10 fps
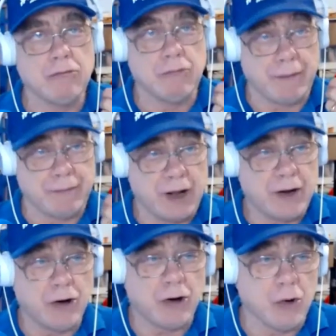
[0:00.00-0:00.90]
we've done
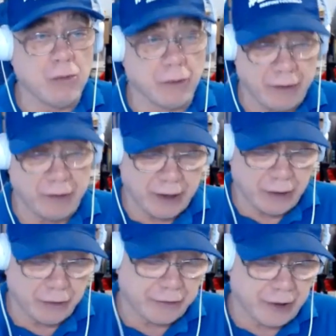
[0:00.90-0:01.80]
our homework, we've done
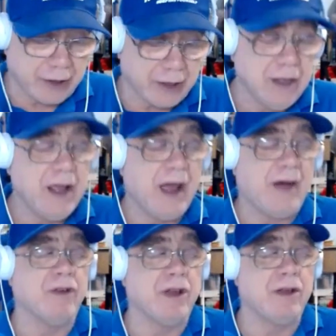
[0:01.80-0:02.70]
our studying,
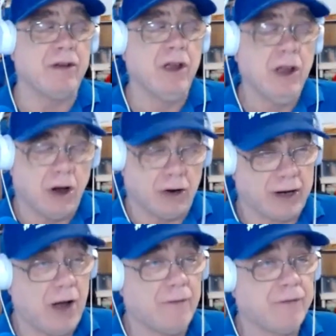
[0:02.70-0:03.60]
and we are
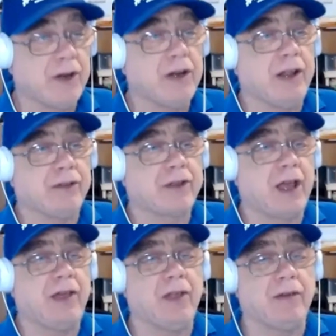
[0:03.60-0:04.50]
confident in
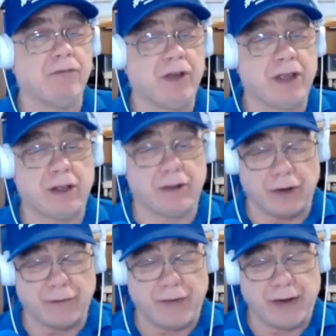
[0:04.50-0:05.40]
saying that we
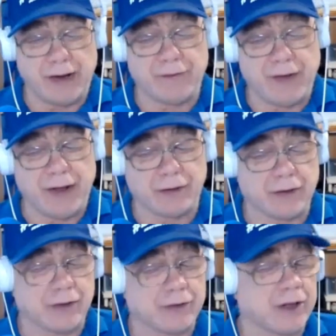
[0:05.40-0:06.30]
self identify as
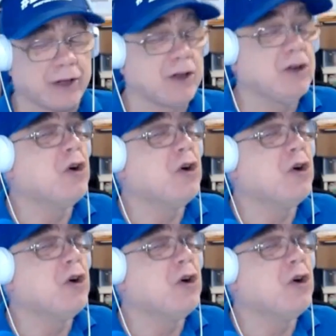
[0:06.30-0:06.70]
autistic,